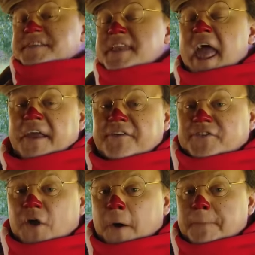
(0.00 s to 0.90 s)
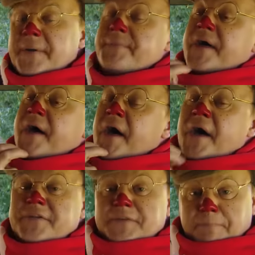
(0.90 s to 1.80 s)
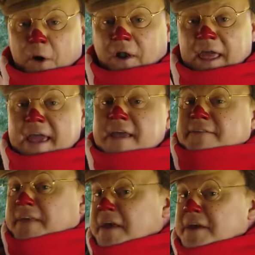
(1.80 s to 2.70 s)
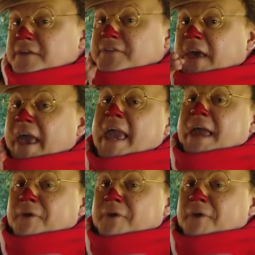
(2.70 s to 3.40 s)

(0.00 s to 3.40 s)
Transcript: Next stop, Aunt Polly's tea